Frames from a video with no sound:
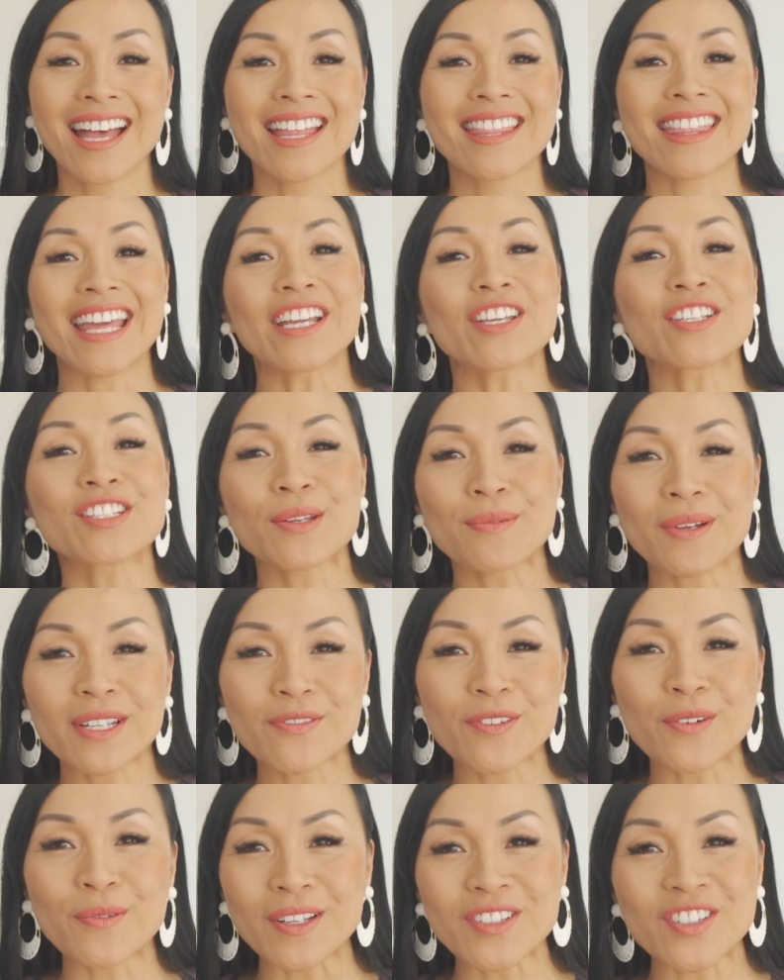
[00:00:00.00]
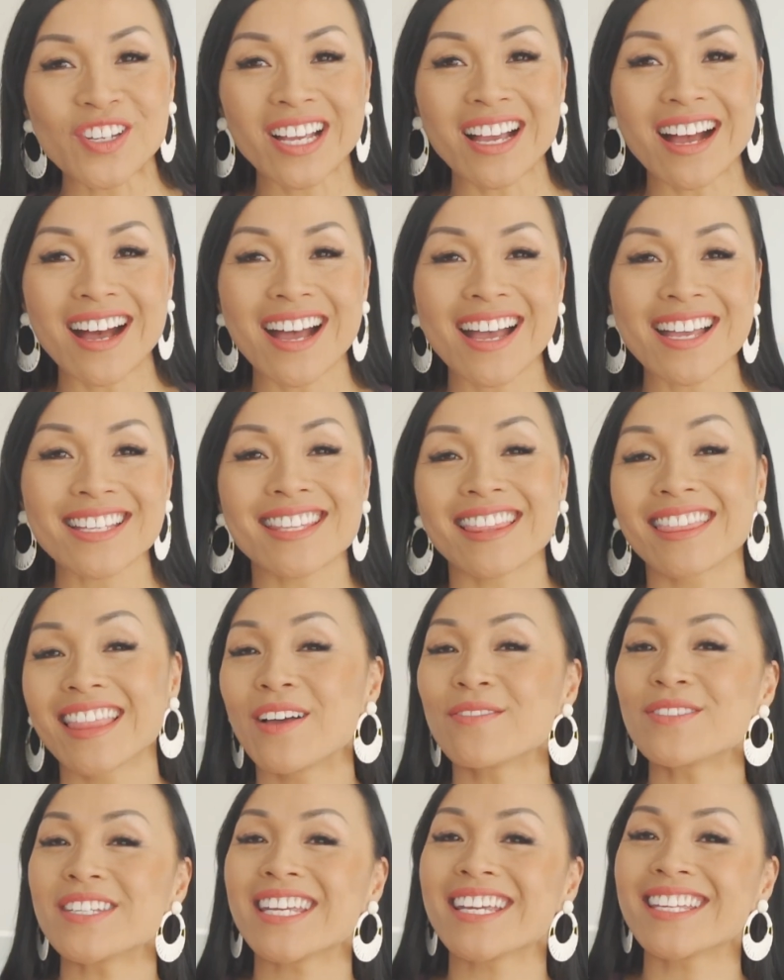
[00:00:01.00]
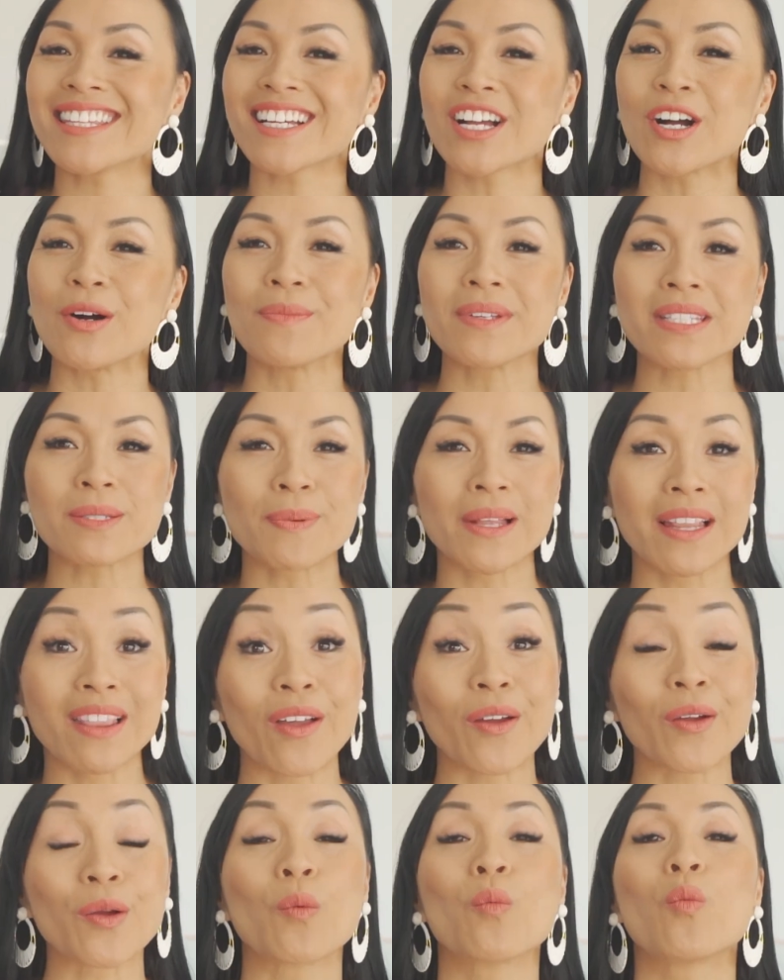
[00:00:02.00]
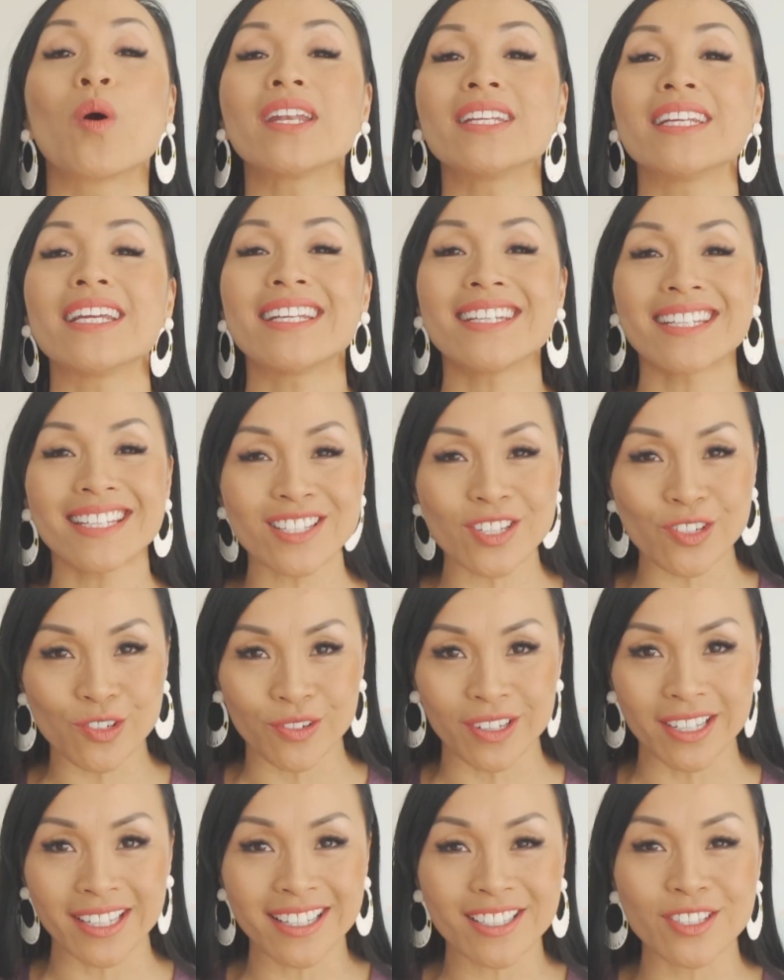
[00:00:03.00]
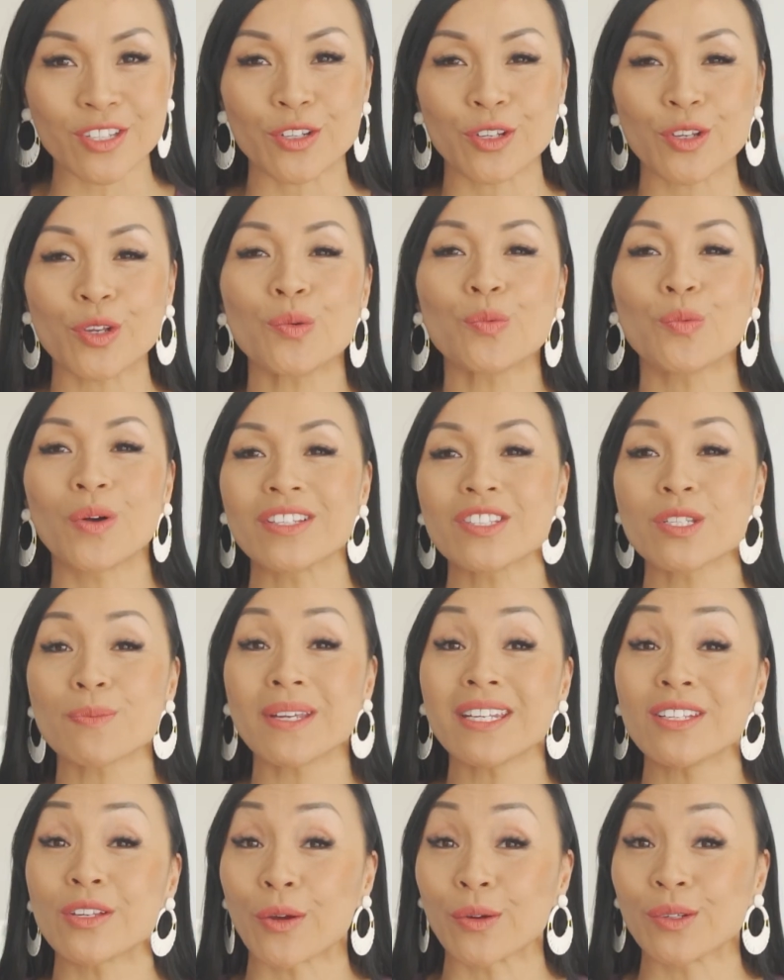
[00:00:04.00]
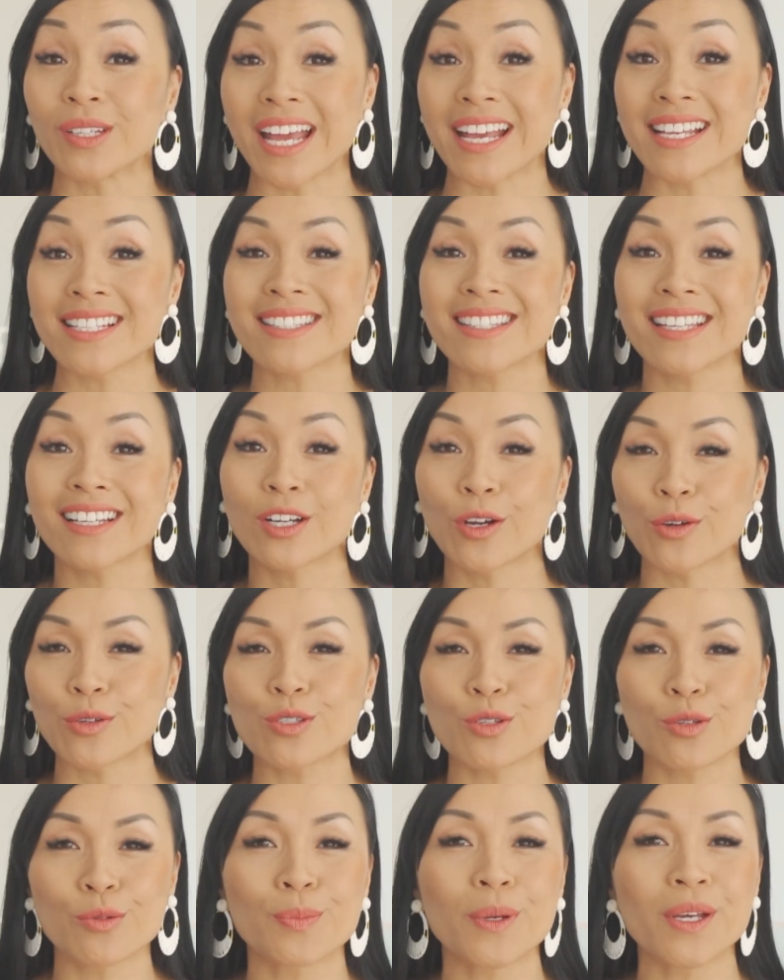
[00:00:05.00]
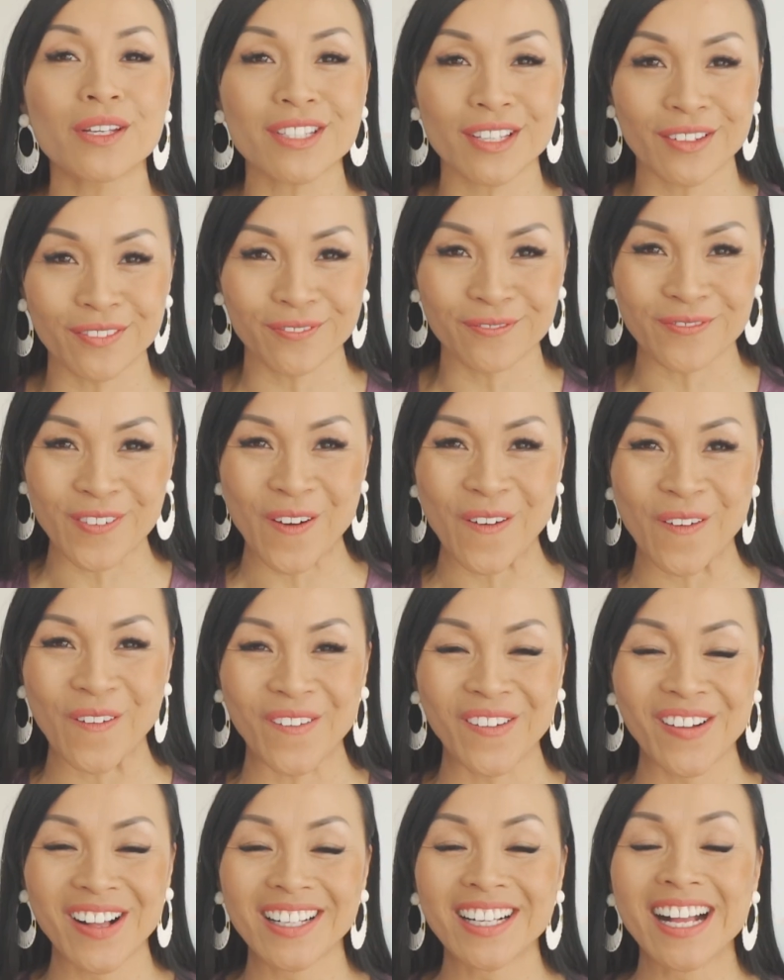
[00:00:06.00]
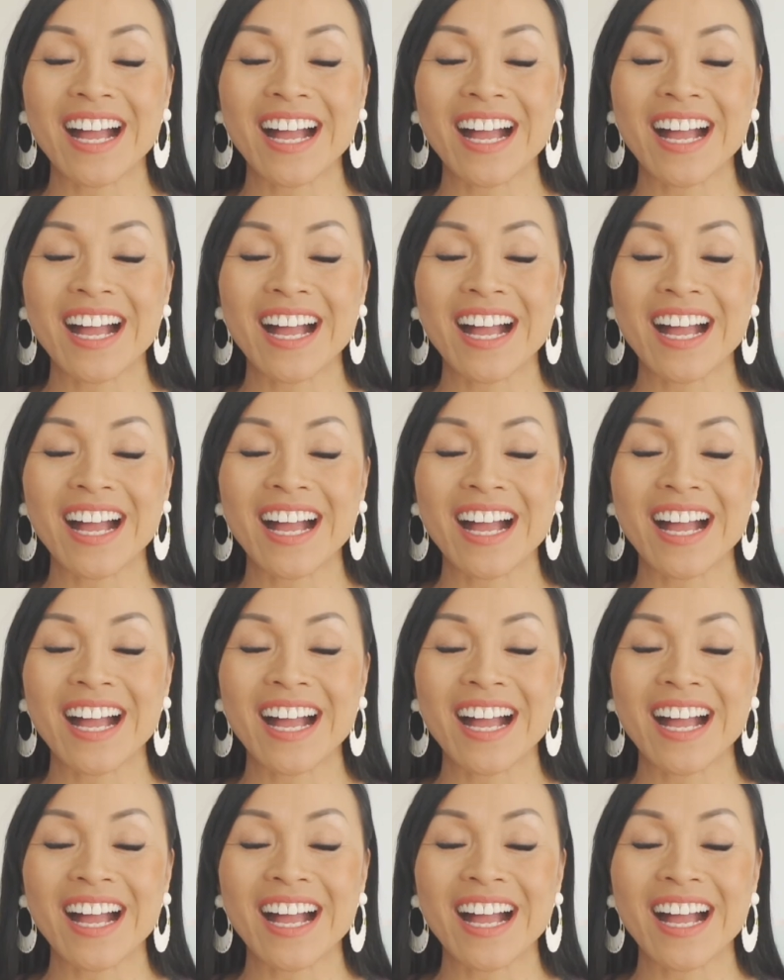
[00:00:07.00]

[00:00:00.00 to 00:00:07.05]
Thank you so much for watching, guys. Love to hear in the comments below, what industry do you want to be known as the go-to person for?